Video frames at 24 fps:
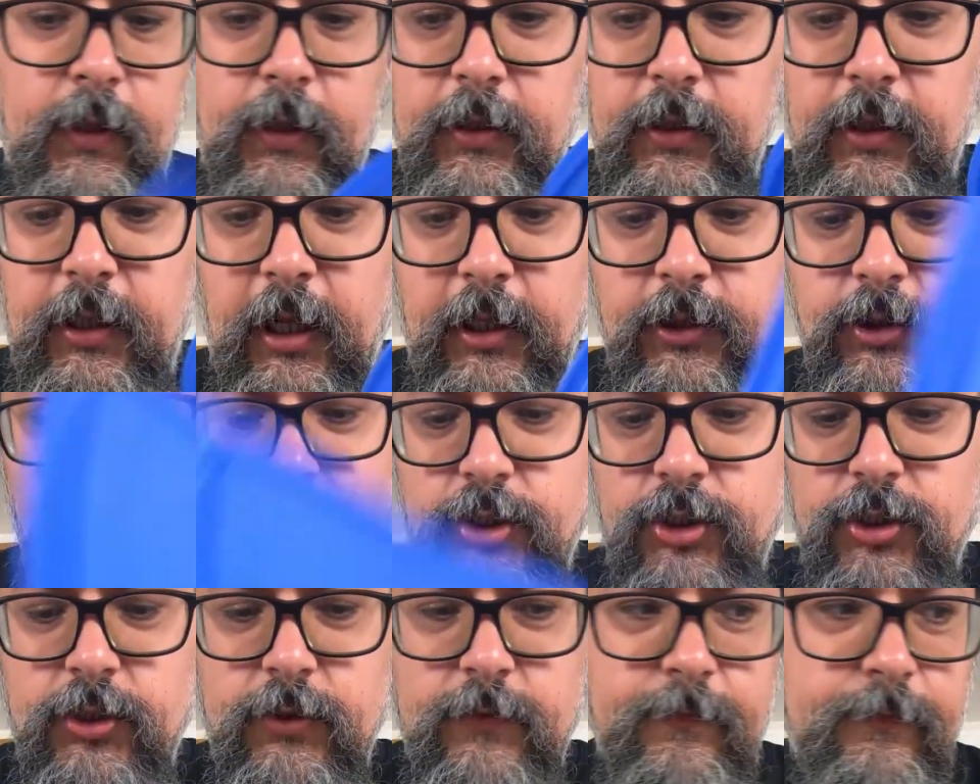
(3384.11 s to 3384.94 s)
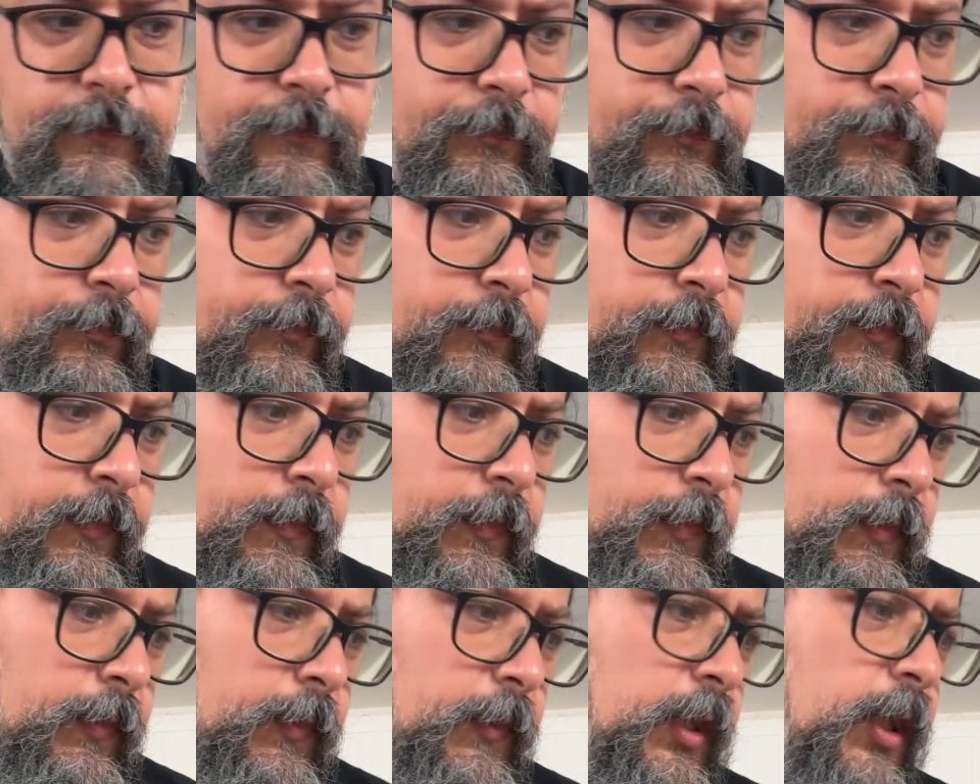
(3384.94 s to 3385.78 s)
lunch.
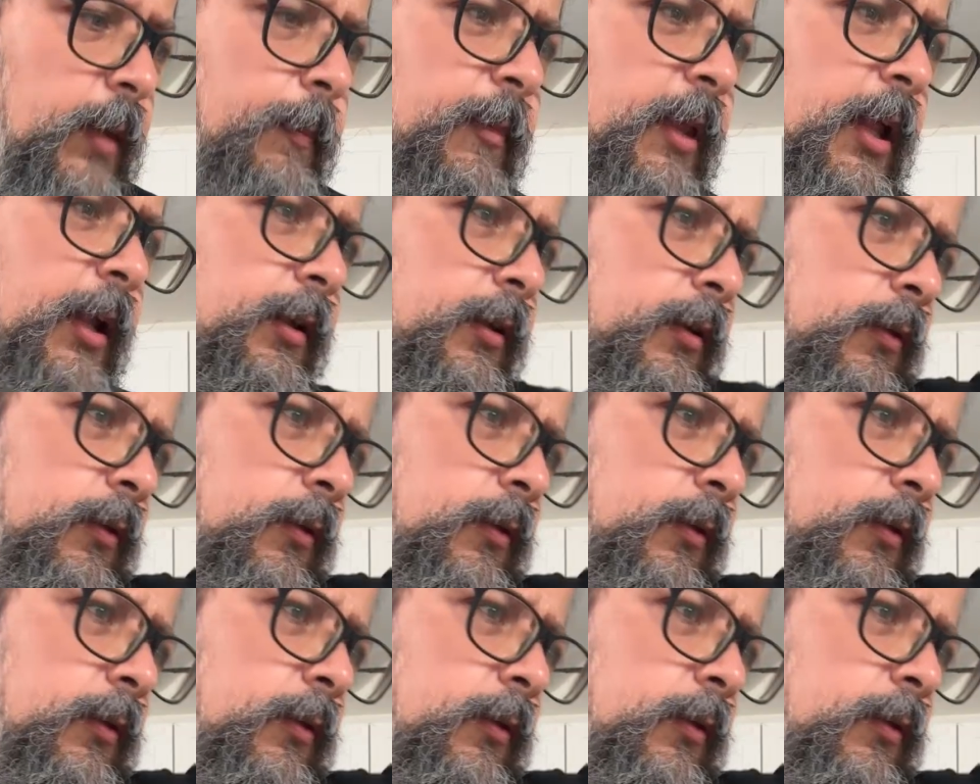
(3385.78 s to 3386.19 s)
Keep that